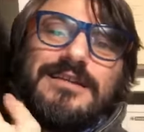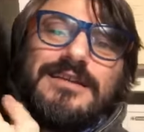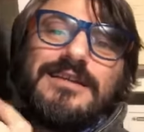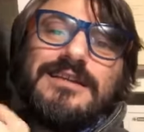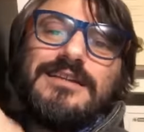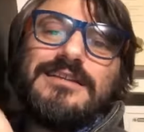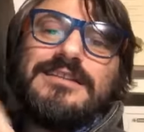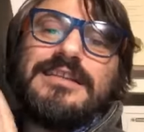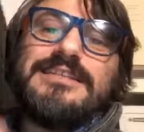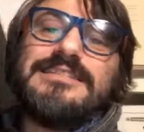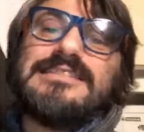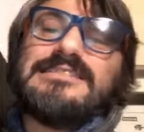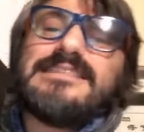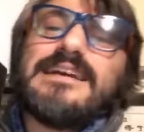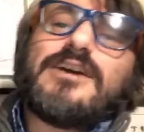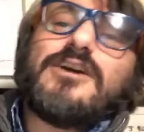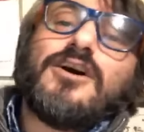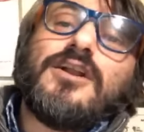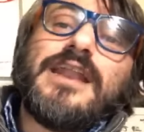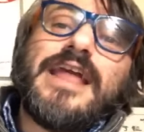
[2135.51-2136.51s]
This is a
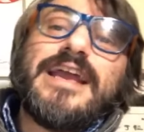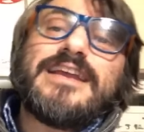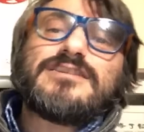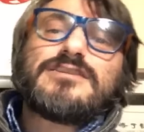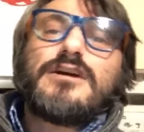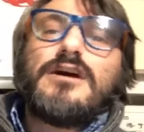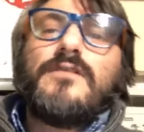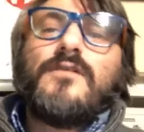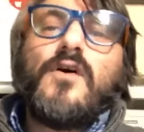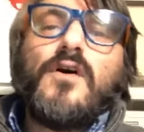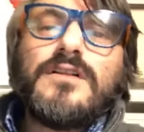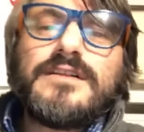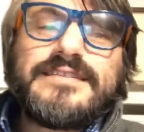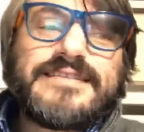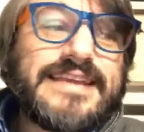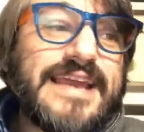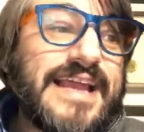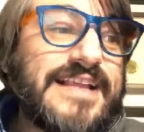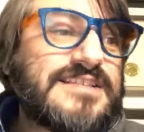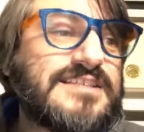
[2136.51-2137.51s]
collection of old
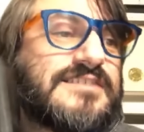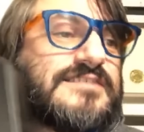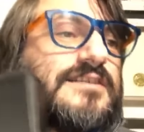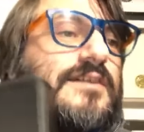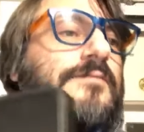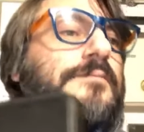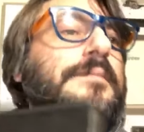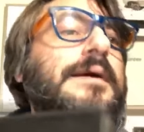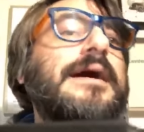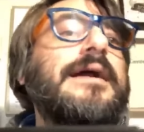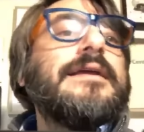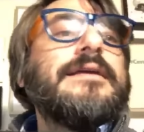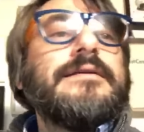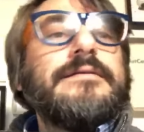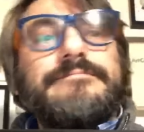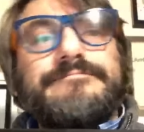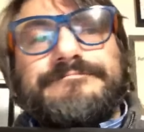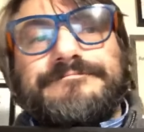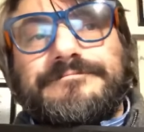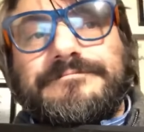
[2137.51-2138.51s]
sketches of mine.
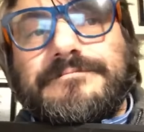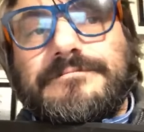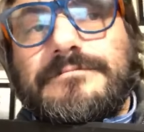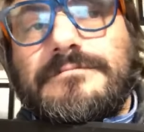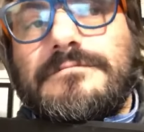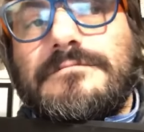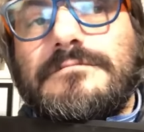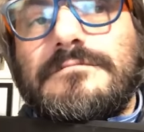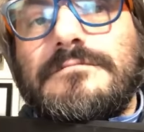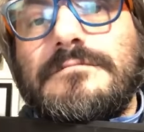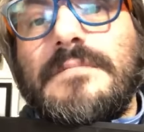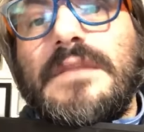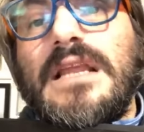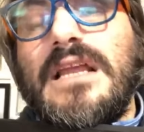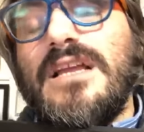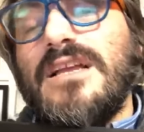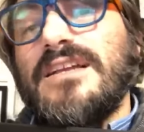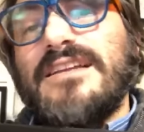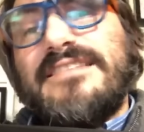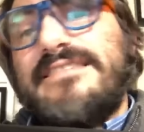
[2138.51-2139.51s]

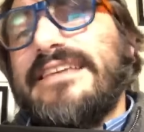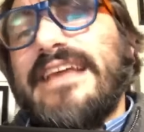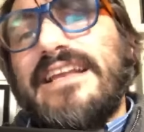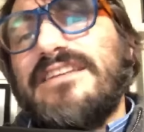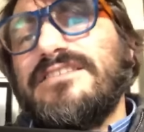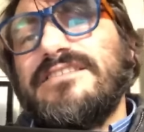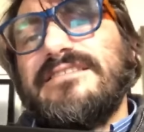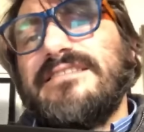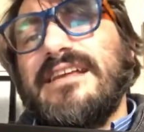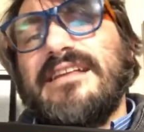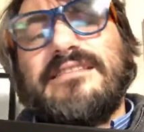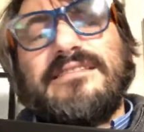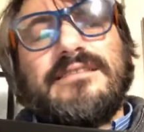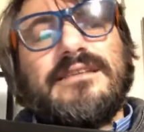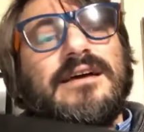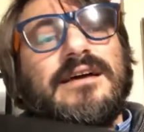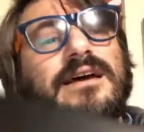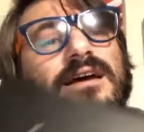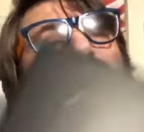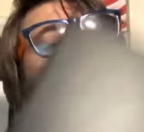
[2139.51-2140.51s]
Sketches
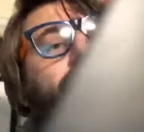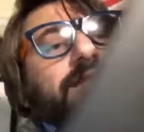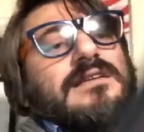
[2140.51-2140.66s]
that